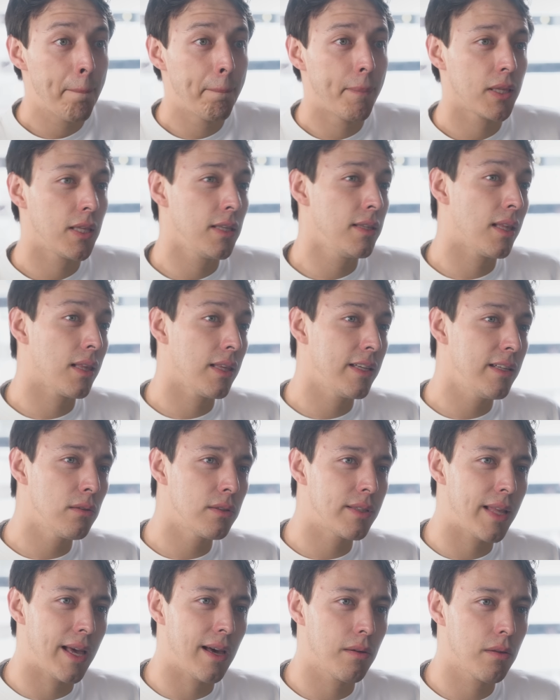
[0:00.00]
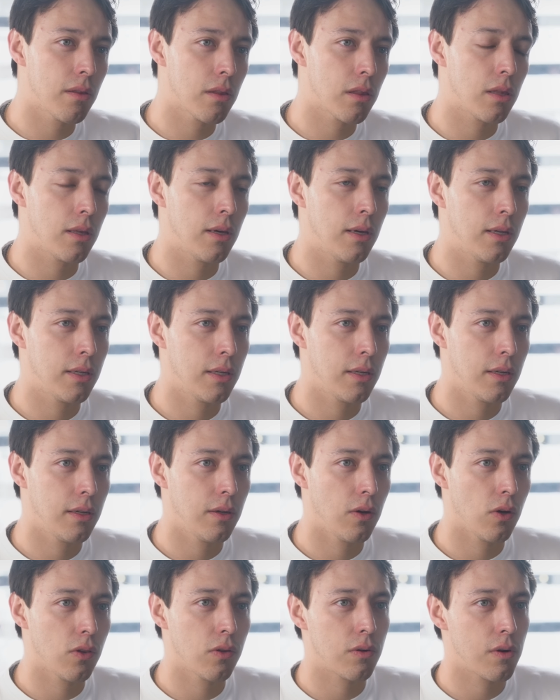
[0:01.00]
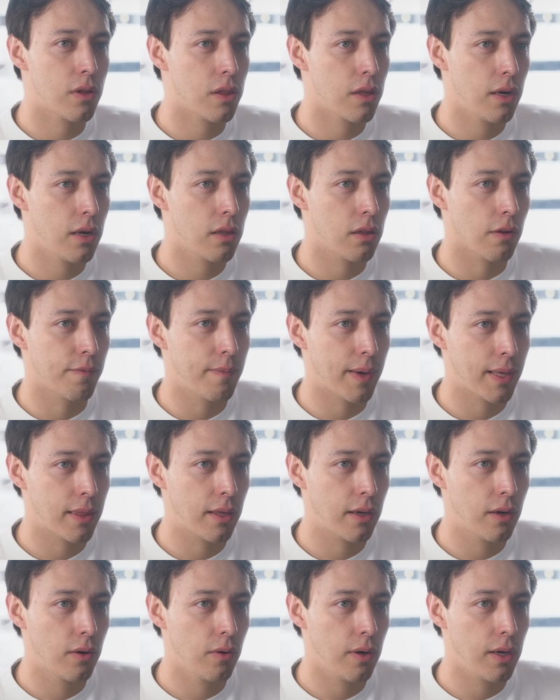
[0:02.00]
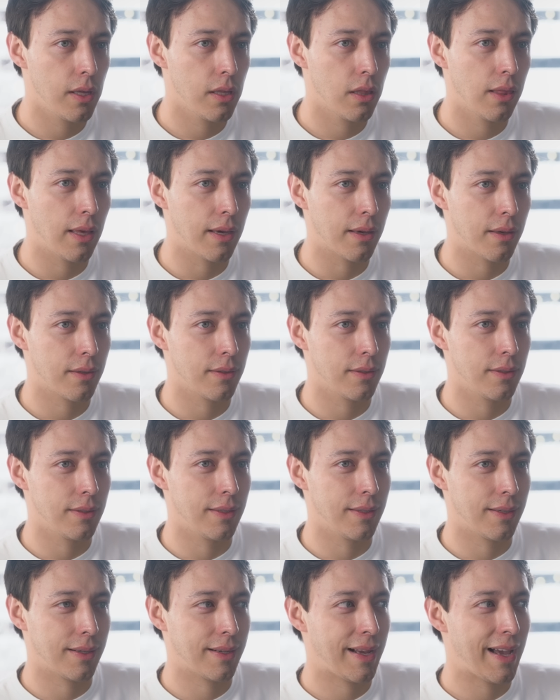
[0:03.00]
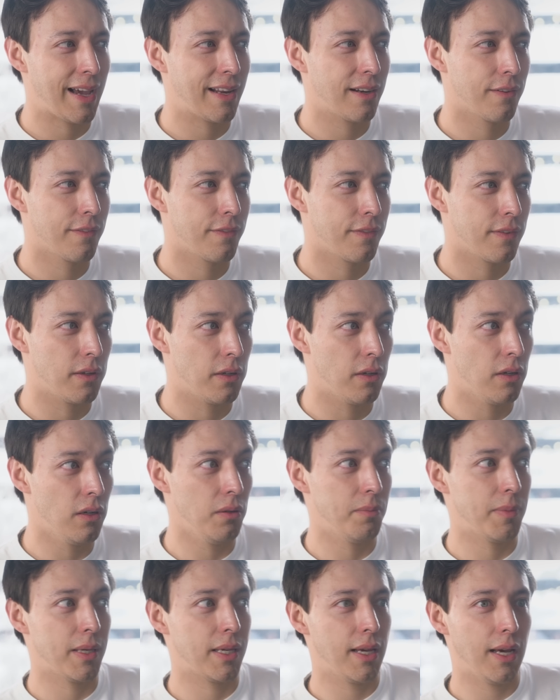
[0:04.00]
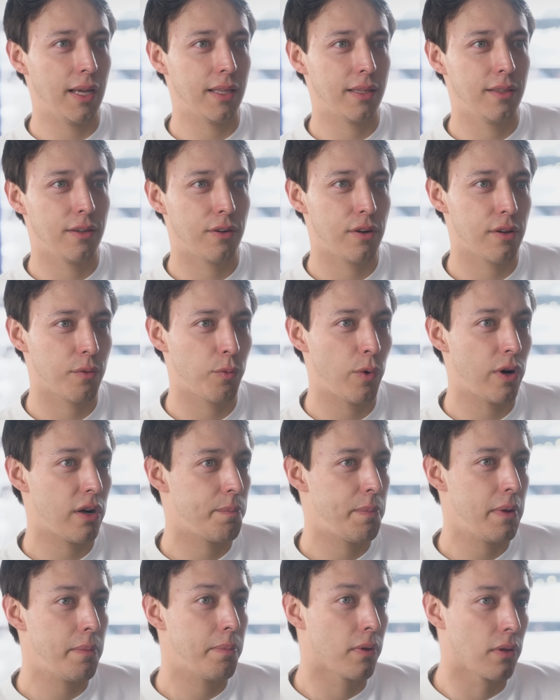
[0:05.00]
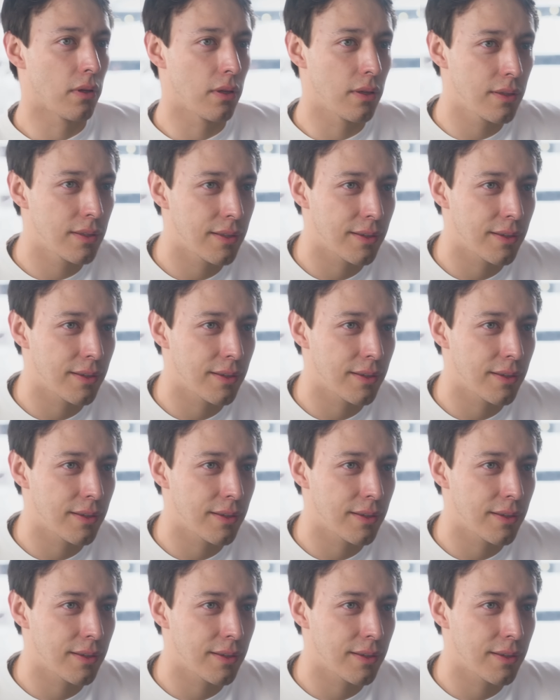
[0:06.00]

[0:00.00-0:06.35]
But in the little towns and other cities of Mexico, it's like kind of, oh my God, why are people